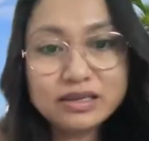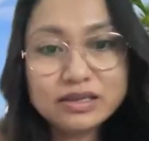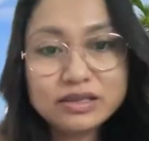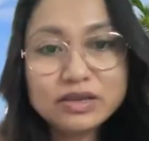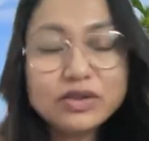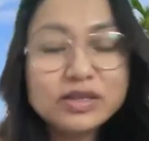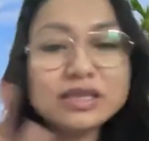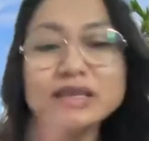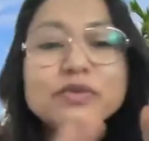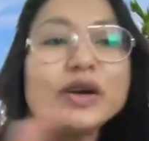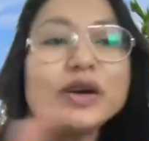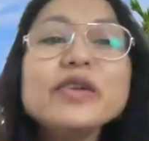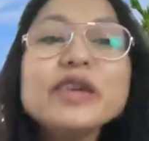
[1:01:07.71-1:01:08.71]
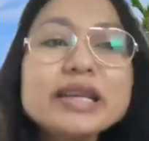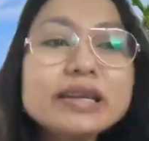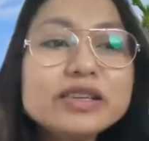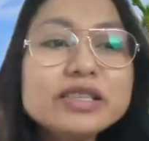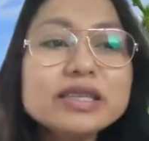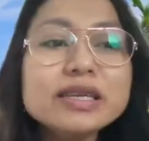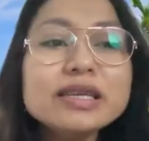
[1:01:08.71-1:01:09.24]
So it's
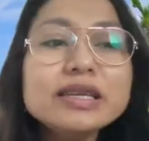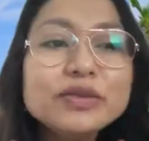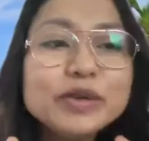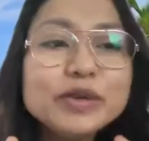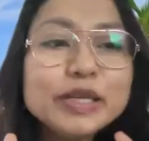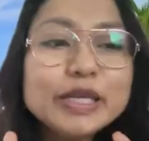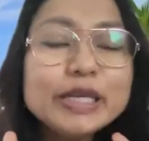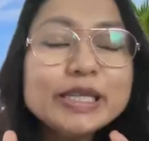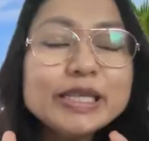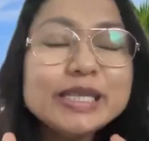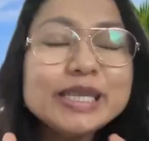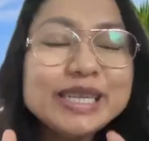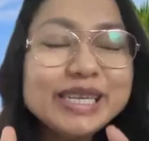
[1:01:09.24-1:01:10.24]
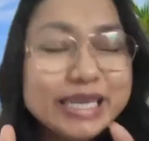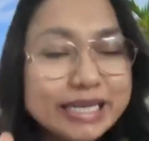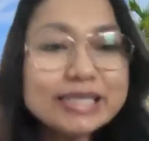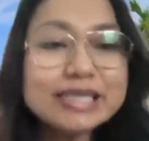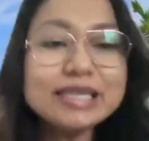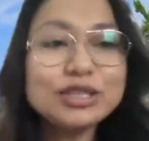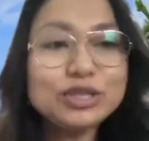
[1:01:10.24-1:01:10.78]
very
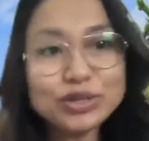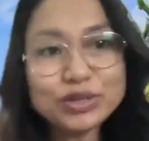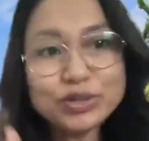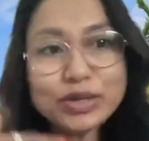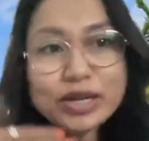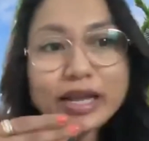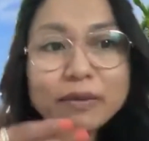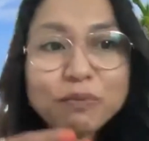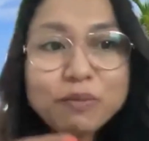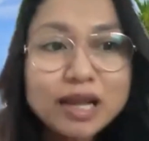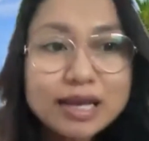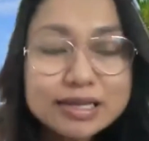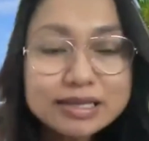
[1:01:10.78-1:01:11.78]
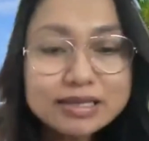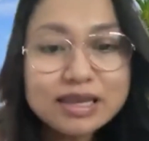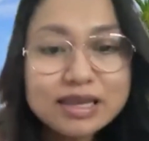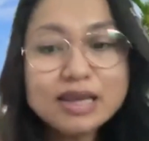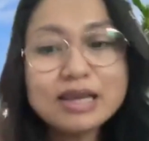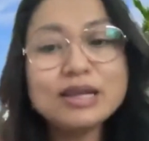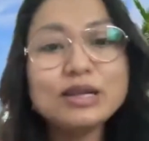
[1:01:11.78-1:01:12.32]
easy to explain
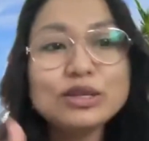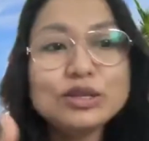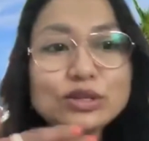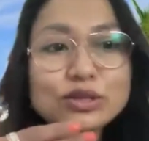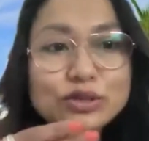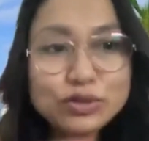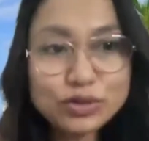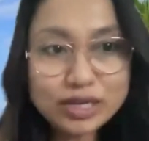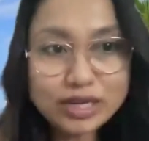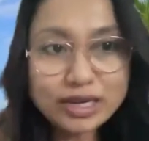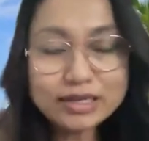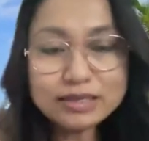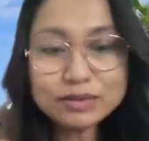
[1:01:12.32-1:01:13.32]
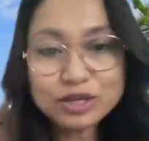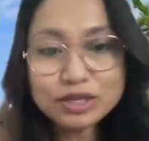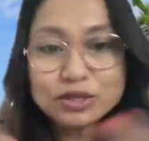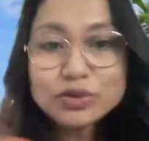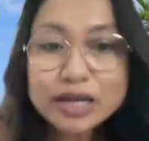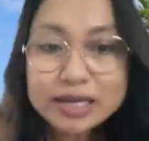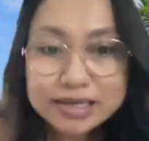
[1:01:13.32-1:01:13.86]
to the customer
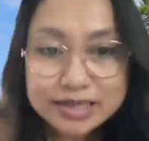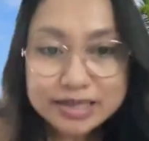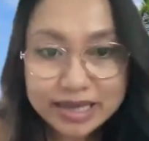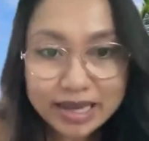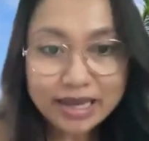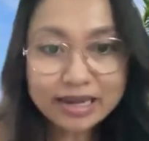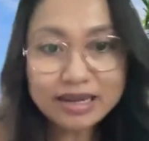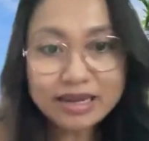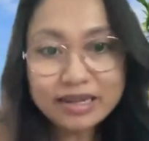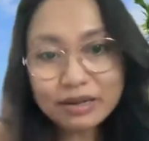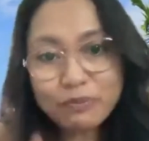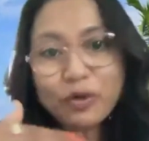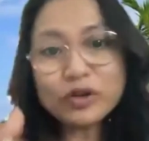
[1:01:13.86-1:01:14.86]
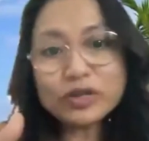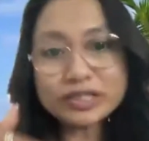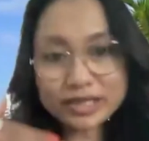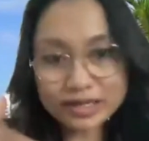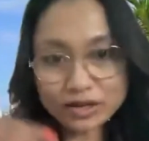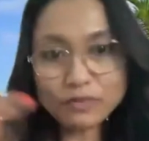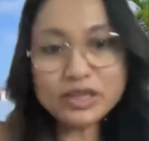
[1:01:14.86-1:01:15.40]
to understand the
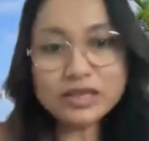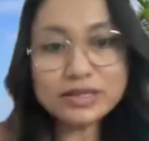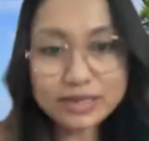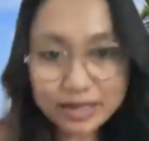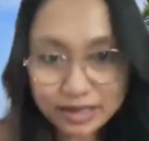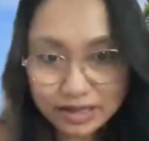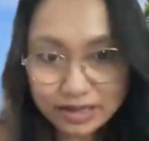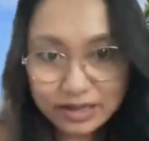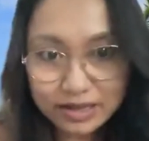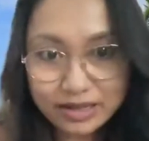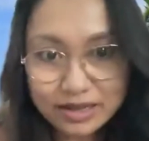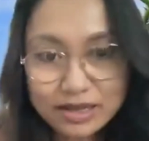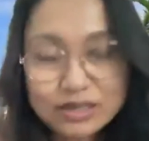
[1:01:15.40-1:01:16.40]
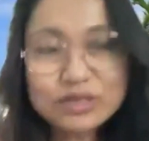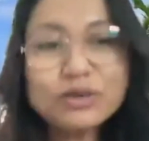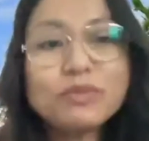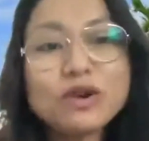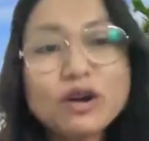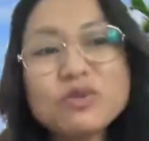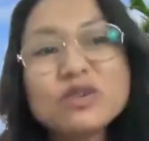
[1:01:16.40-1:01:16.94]
process of the skin. So
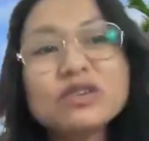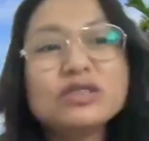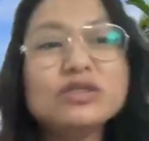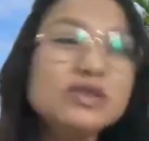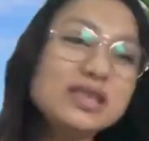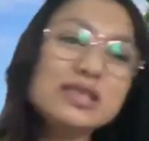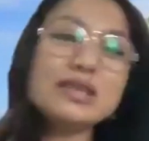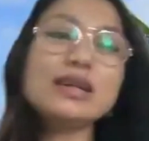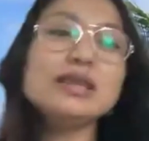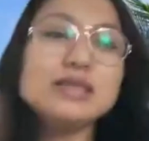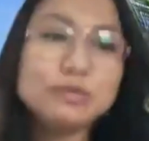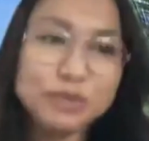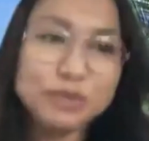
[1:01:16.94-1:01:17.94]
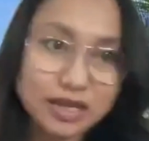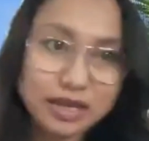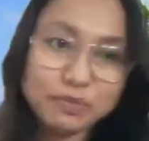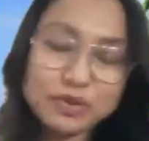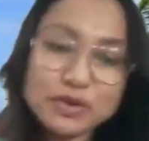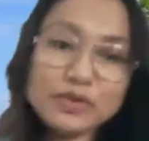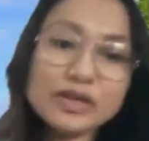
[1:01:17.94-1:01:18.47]
of course you need a little bit
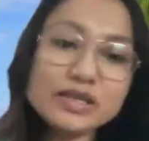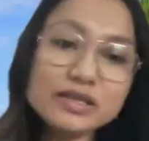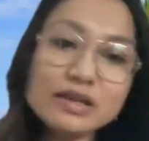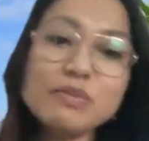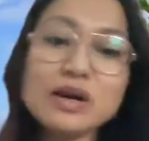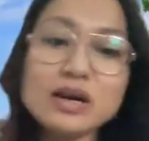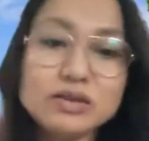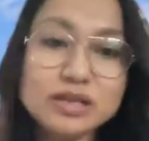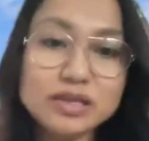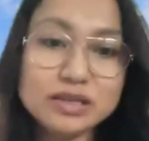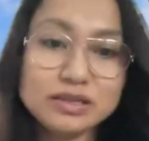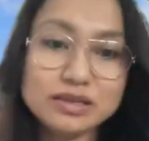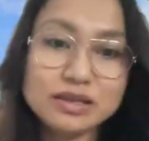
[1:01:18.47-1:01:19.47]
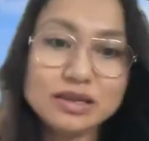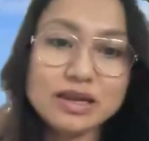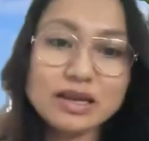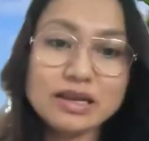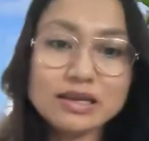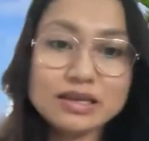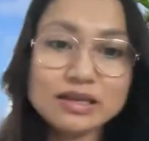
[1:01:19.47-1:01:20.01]
experience about this,
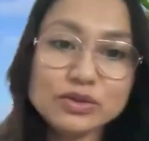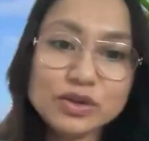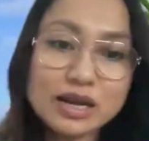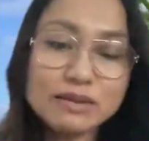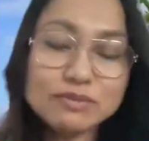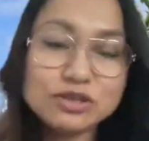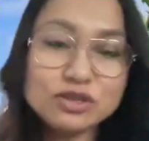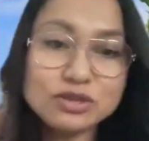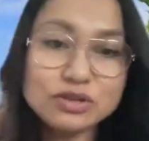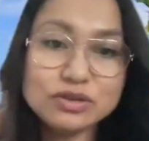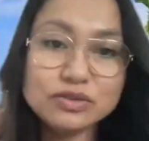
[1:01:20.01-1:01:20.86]
and then you have to